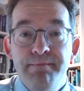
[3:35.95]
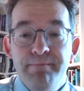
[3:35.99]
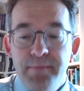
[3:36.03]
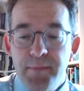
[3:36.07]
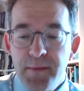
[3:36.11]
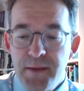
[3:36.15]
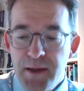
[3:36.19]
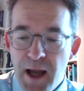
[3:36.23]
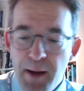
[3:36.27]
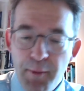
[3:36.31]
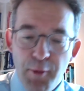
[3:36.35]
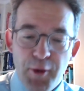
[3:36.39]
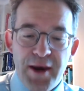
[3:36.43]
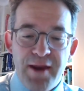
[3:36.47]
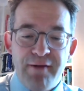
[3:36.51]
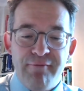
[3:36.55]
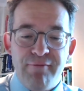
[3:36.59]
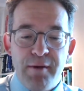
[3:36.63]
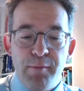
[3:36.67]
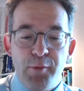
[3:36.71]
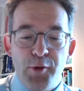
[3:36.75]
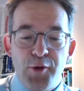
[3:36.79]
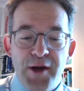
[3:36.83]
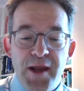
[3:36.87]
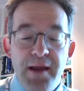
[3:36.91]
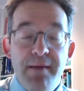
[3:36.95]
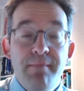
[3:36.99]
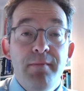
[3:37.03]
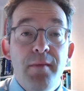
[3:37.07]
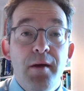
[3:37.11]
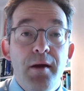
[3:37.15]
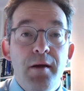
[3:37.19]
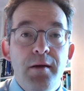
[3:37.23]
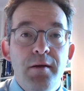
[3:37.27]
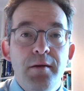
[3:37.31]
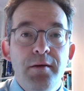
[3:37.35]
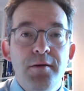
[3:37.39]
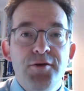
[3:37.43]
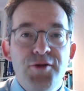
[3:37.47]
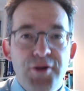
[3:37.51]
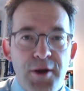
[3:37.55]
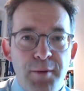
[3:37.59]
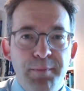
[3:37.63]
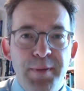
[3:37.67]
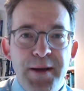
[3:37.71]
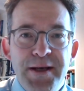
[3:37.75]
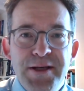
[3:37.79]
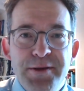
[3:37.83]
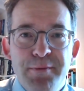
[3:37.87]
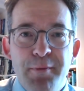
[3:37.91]
"Come on, everybody, jump
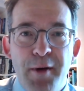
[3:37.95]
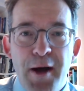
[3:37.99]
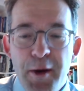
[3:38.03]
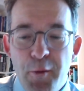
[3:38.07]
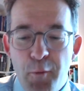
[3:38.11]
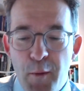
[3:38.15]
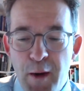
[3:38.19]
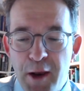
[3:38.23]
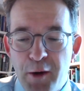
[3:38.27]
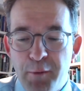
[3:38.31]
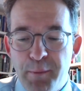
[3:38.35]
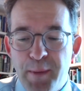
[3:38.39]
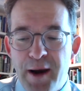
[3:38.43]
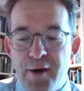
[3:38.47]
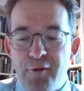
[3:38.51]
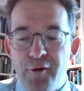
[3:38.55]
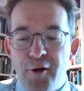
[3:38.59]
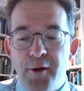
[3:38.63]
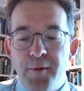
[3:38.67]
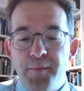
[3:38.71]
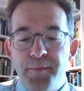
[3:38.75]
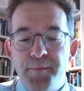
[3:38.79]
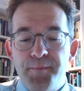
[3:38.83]
into my wheelbarrow."